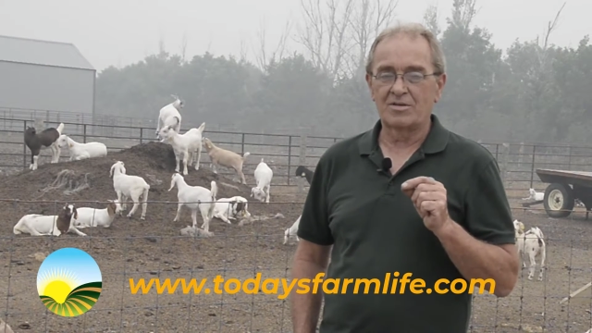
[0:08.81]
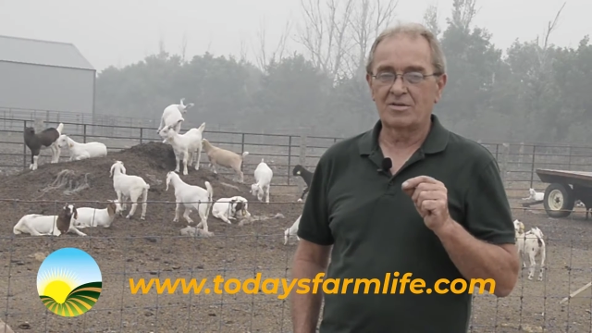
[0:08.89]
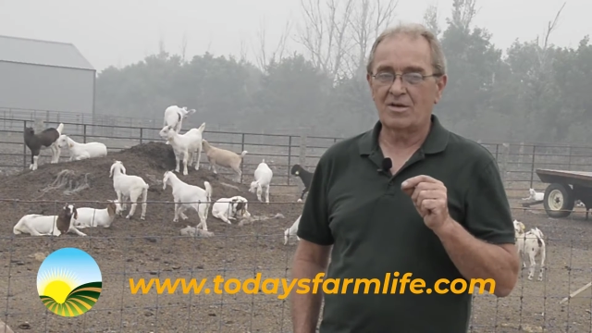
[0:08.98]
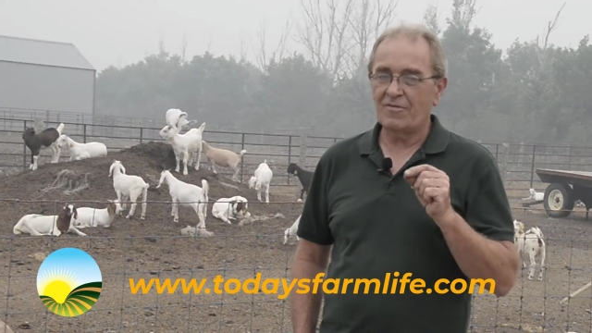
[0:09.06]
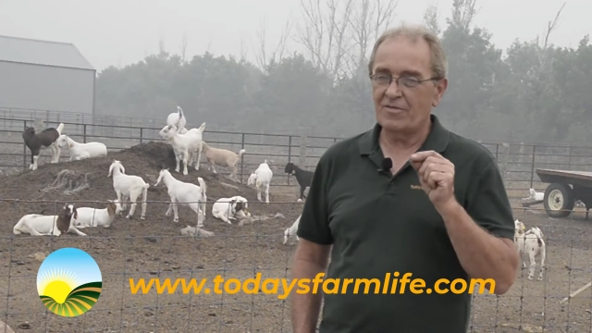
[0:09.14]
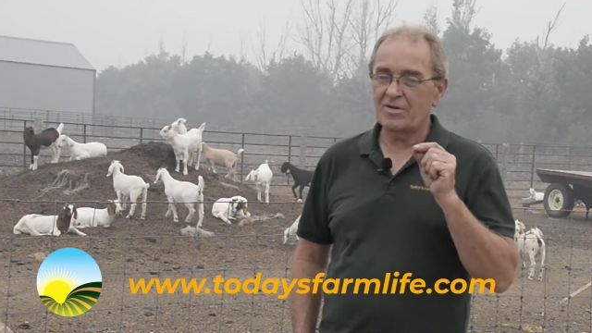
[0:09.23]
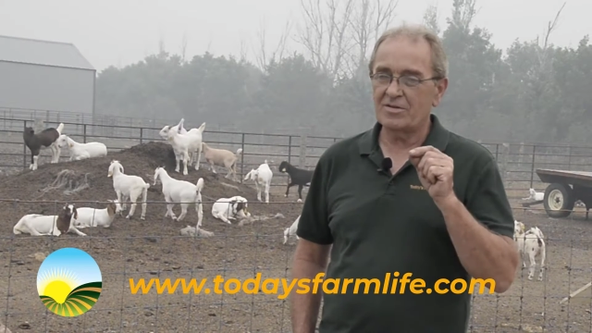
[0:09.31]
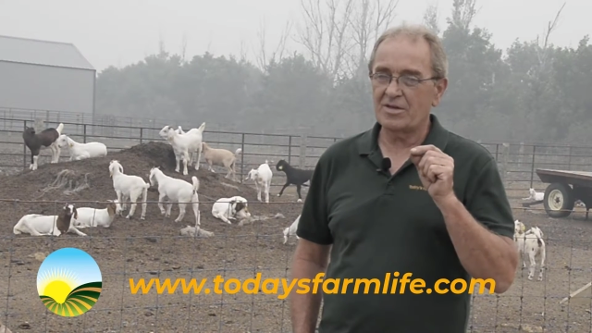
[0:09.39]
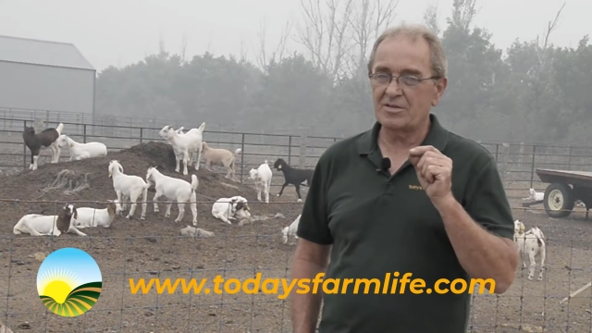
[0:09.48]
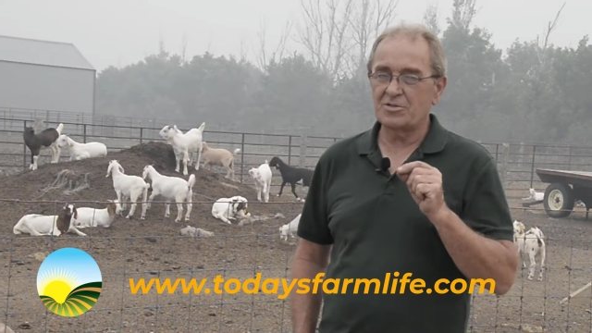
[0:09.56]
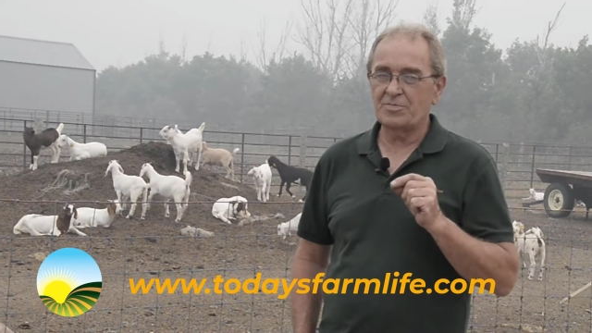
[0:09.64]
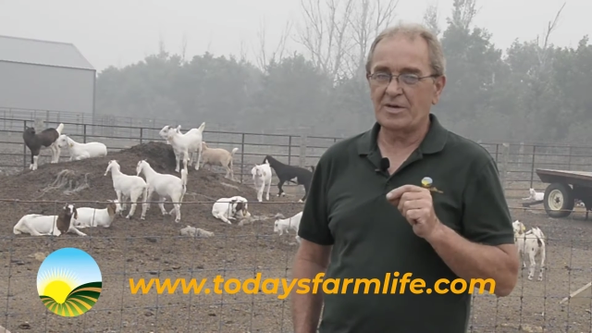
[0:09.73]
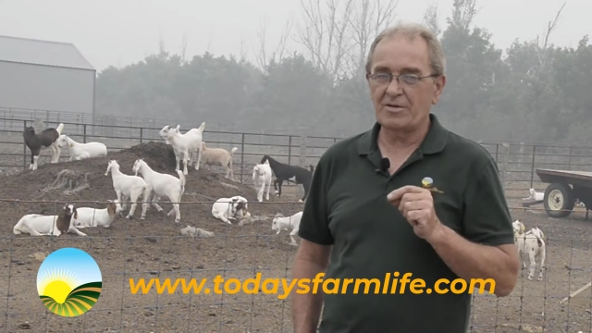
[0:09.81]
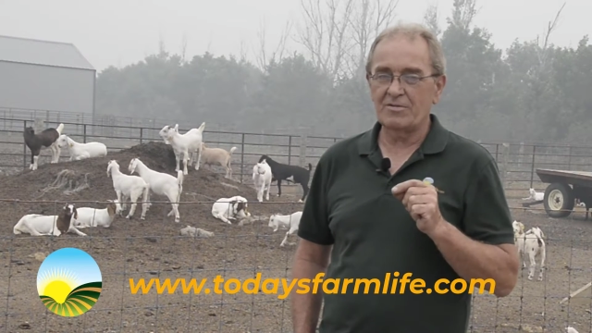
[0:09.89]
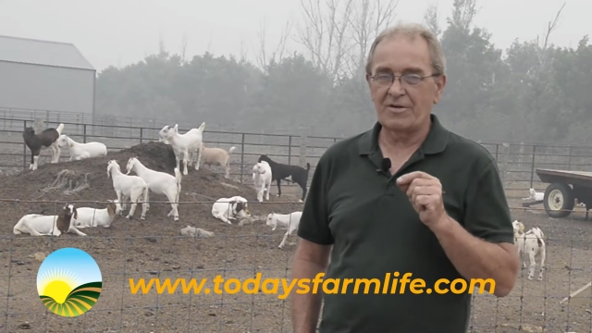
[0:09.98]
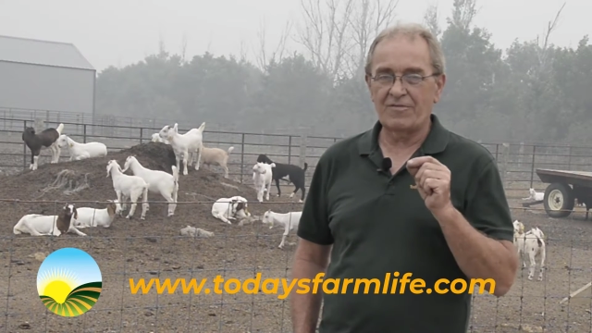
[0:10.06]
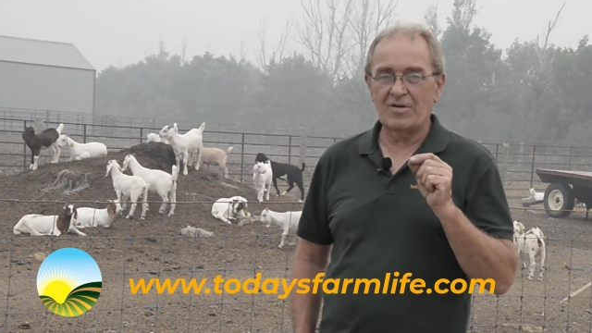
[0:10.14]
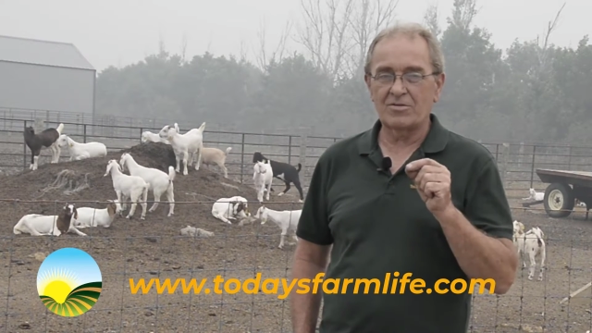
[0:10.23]
I found that inspiring.
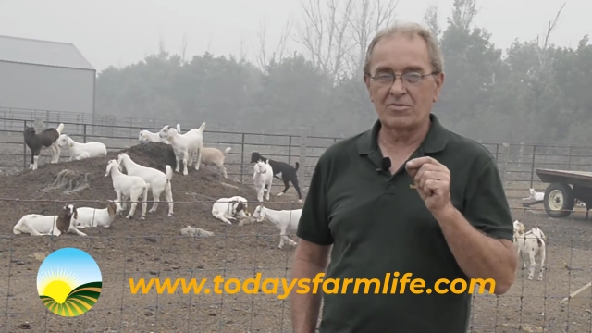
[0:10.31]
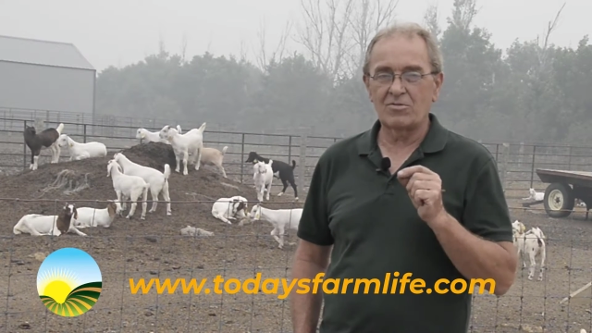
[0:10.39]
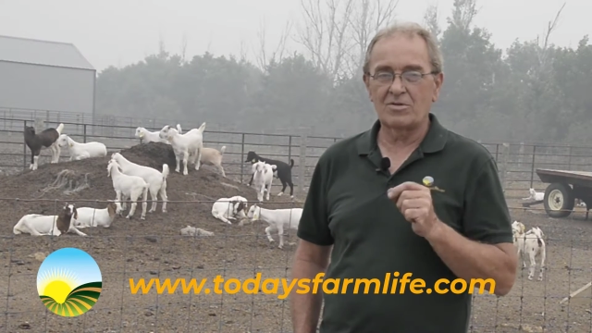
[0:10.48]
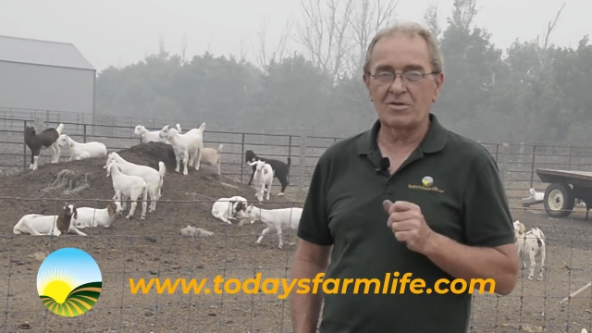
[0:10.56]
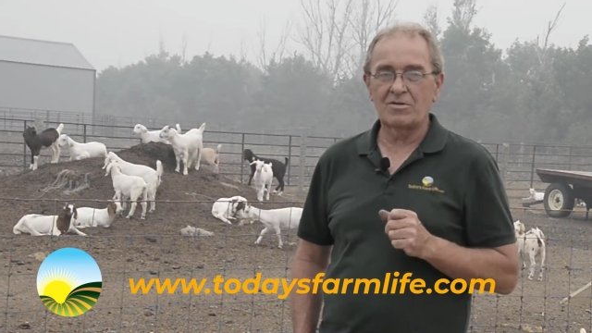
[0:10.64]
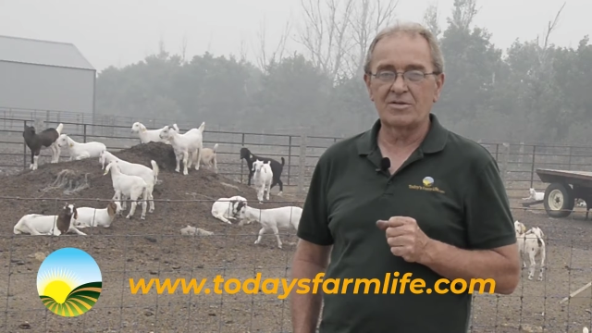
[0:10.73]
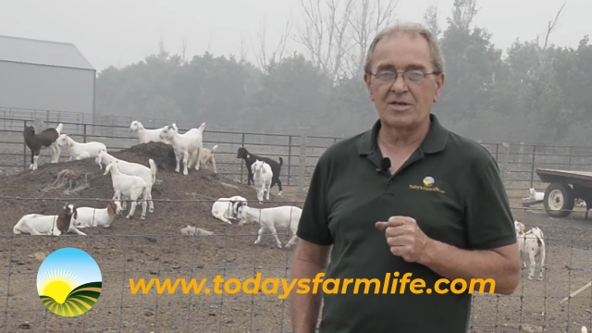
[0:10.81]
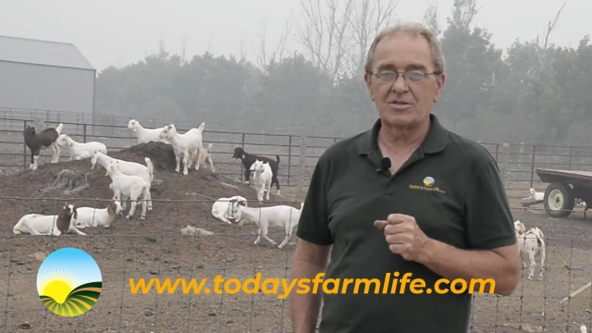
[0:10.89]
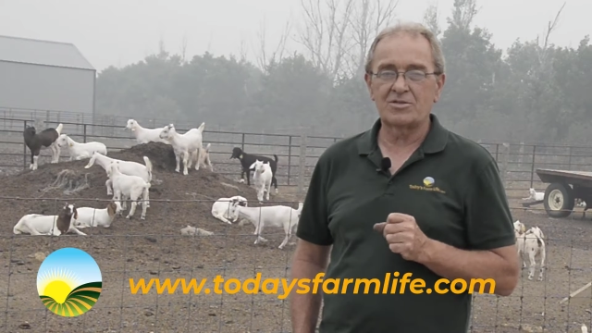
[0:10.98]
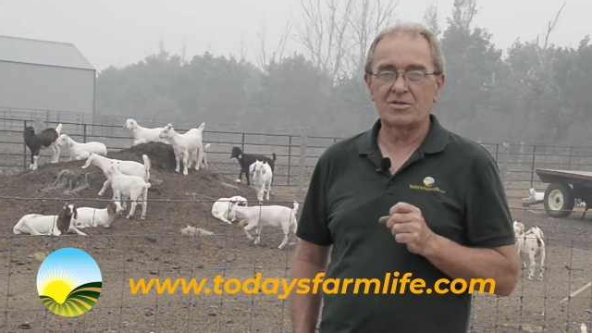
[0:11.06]
They found their own little niche